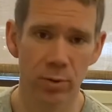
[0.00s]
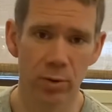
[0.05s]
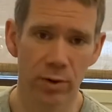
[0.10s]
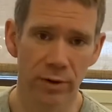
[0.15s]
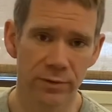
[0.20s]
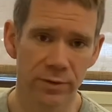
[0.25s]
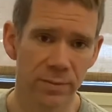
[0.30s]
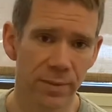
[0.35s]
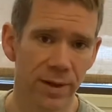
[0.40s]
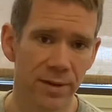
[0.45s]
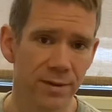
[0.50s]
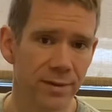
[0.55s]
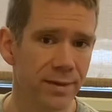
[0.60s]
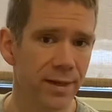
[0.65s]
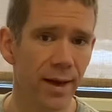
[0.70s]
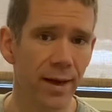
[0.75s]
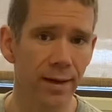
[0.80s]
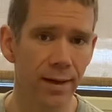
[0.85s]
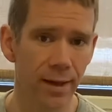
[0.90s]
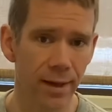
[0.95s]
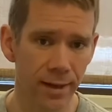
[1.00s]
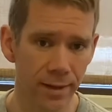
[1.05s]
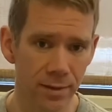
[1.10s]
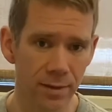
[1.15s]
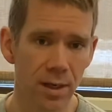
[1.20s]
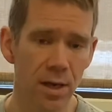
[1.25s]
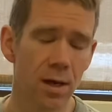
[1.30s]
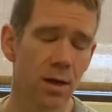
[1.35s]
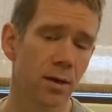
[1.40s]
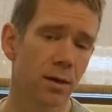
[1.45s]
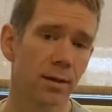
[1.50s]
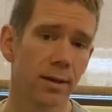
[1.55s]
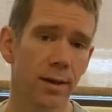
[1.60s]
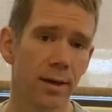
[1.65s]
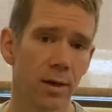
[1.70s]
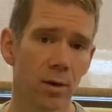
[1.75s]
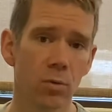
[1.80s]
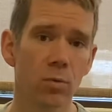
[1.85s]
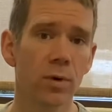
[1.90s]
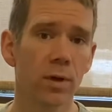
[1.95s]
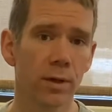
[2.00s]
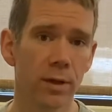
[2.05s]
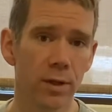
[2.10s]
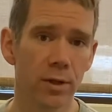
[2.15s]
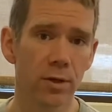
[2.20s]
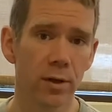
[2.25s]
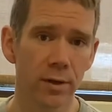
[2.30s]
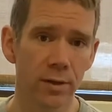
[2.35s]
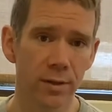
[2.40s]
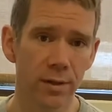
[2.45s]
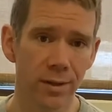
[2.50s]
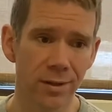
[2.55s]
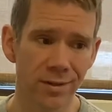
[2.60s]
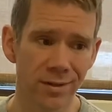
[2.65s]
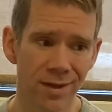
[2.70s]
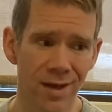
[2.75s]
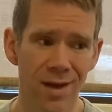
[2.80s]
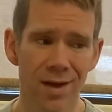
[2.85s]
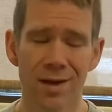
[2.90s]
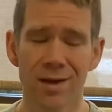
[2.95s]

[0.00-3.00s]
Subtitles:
who have spent decades getting really good at this.